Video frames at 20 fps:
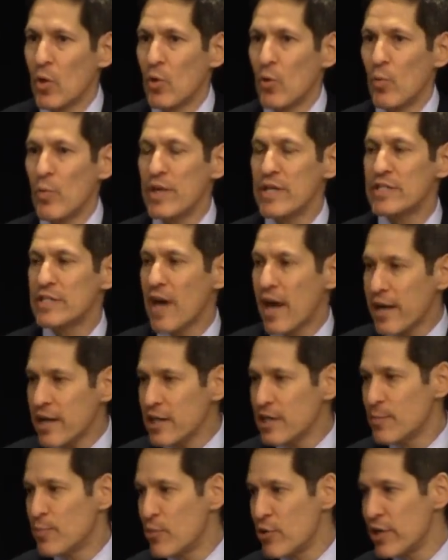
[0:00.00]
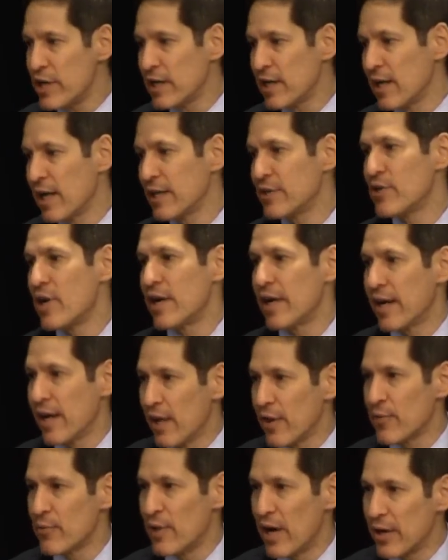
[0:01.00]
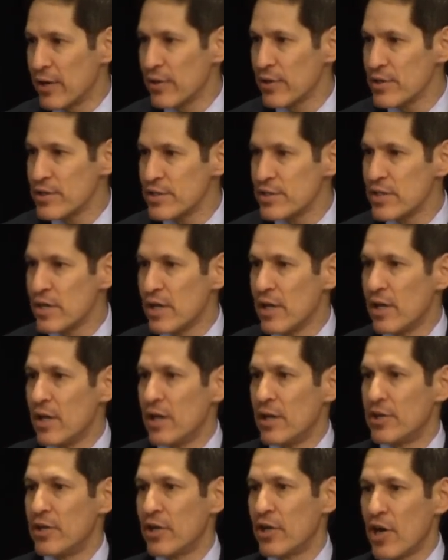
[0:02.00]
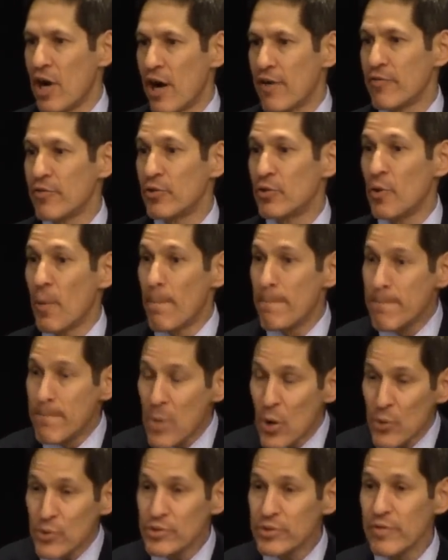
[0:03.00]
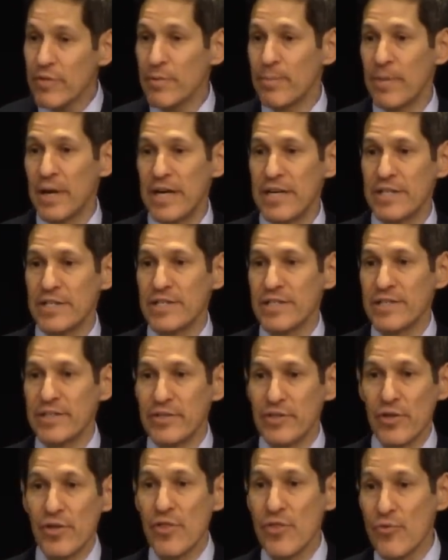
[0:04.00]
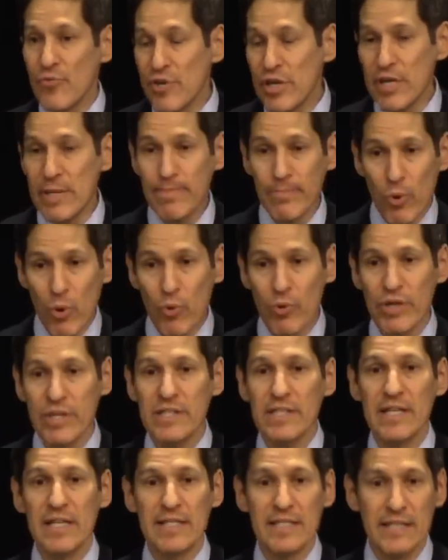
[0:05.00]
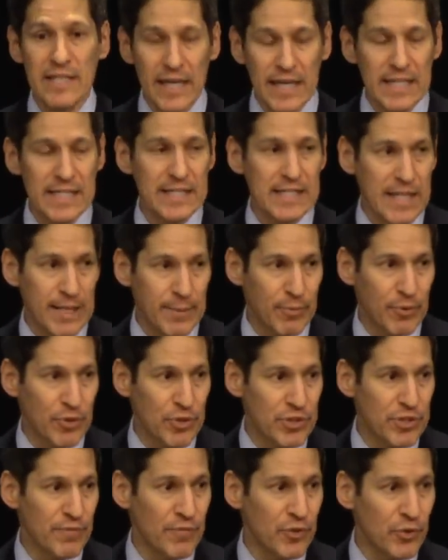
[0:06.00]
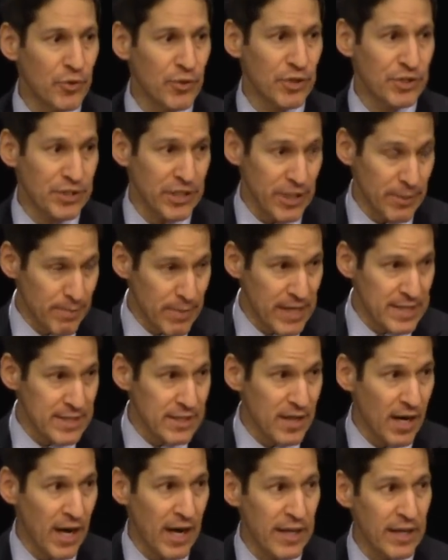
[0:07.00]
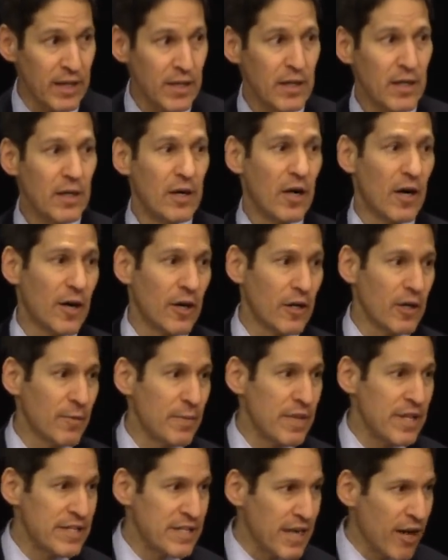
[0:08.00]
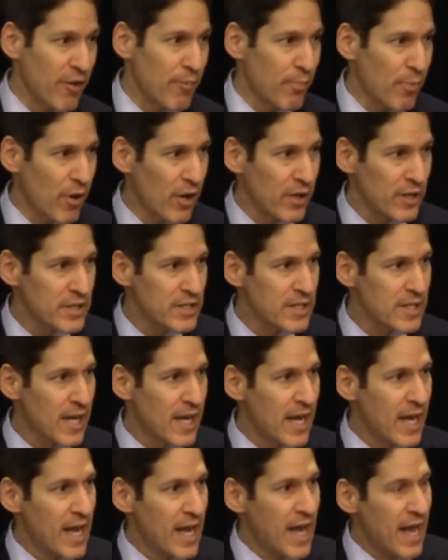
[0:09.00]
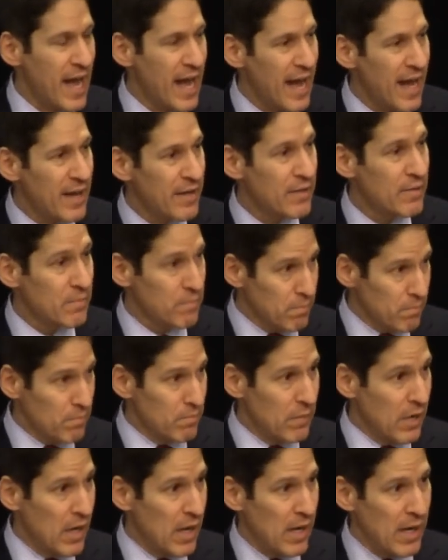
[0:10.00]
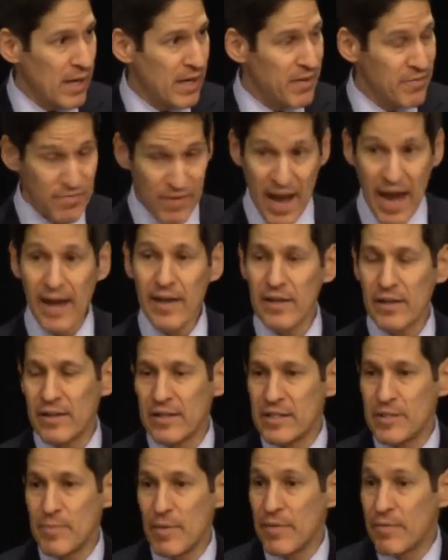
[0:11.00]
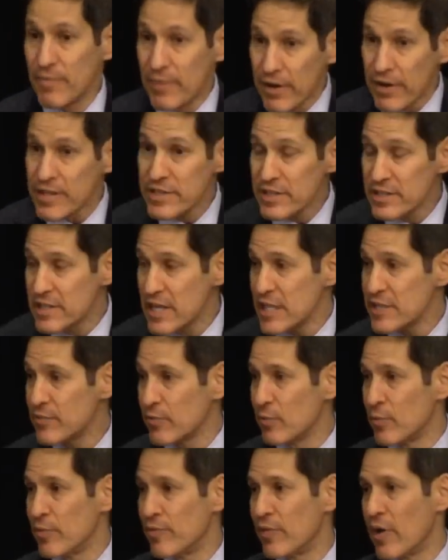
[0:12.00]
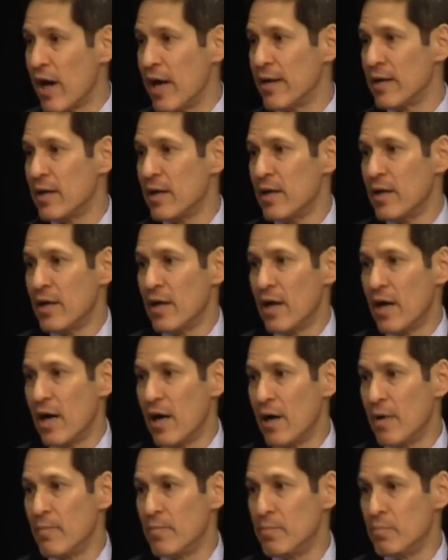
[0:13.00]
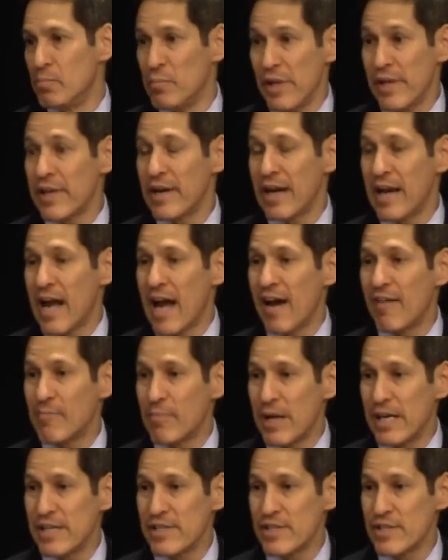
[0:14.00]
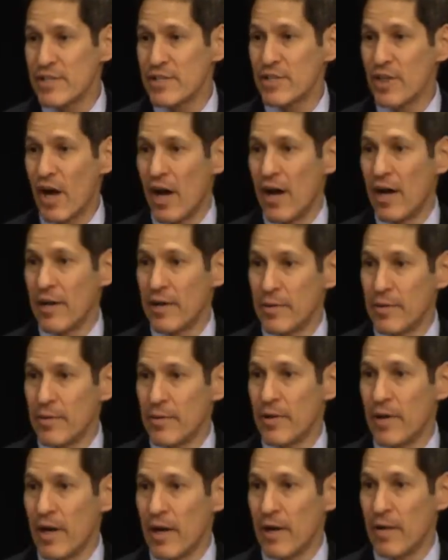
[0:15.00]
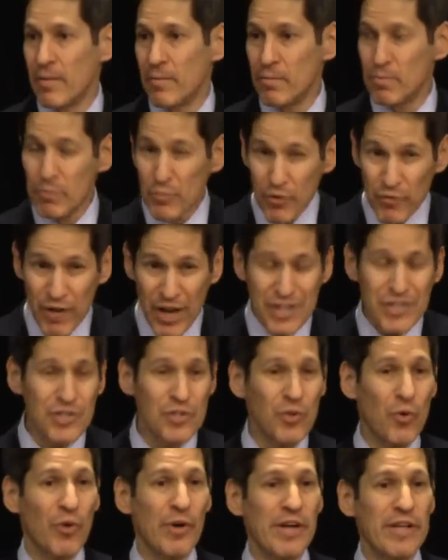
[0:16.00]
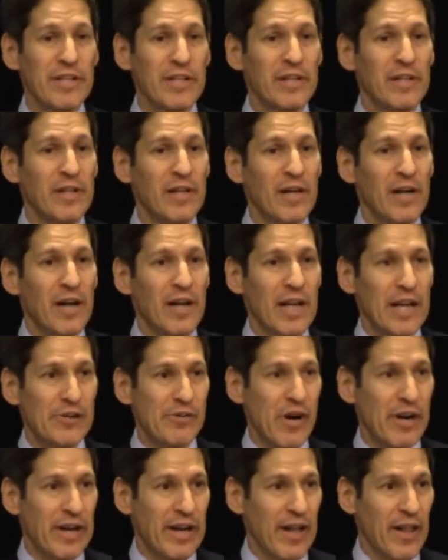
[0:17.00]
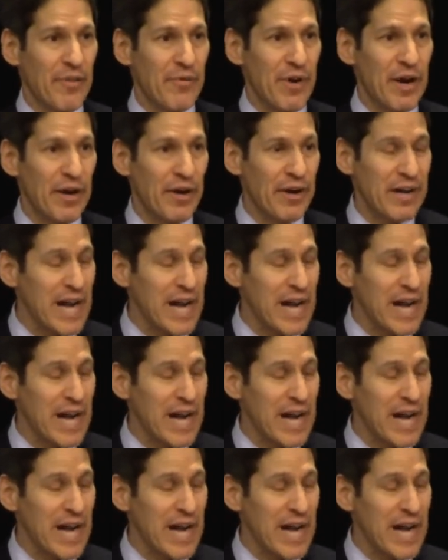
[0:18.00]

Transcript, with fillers: We decided to put in electronic health records to cover most of the patients in the three poorest and sickest neighborhoods of New York City, Bed-Stuy, Harlem, and the South Bronx. And uh, in fact, it's been very successful. We've got a uh, million and a half patients on uh, prevention-oriented electronic health record.